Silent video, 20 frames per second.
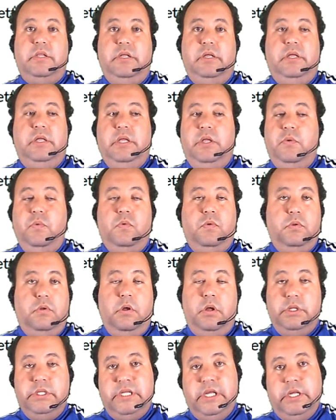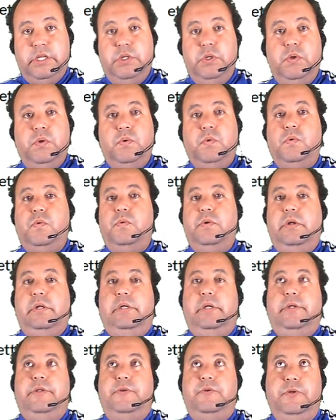he will contact you,
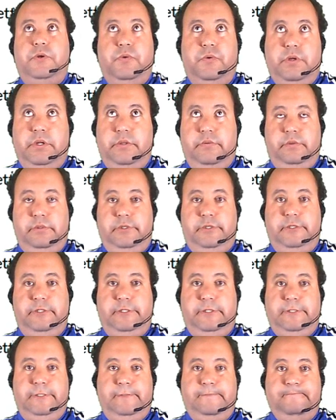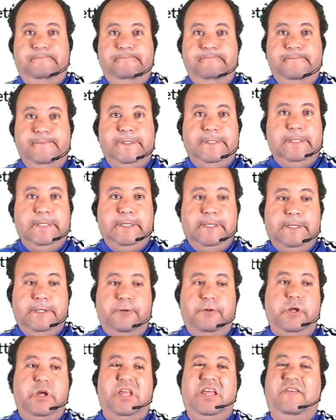you know, on,
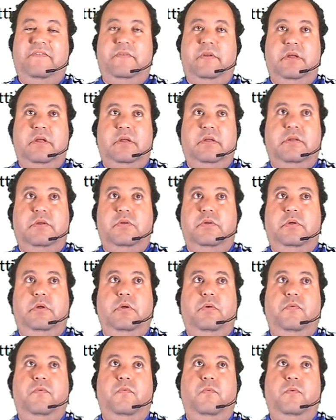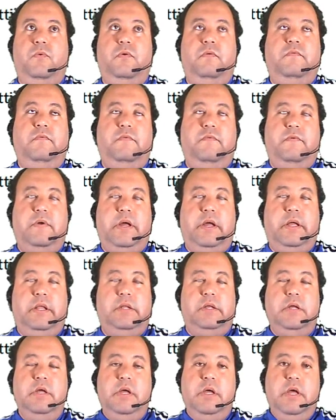you know, if you
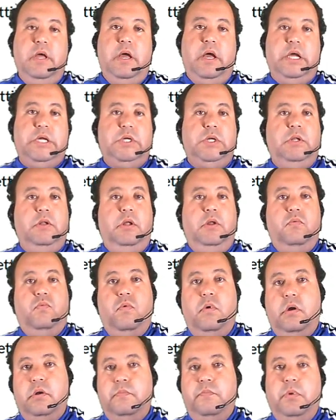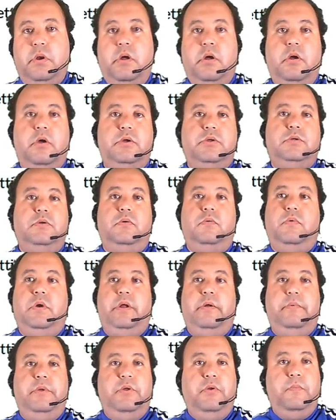find actually roadblocks or
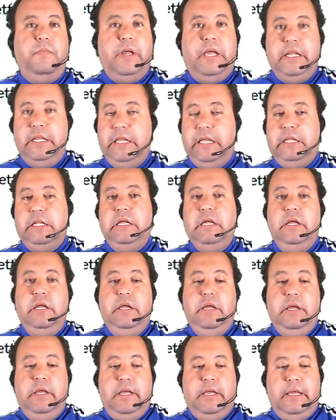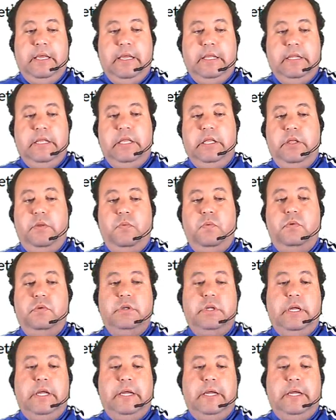whatever you might need, and he will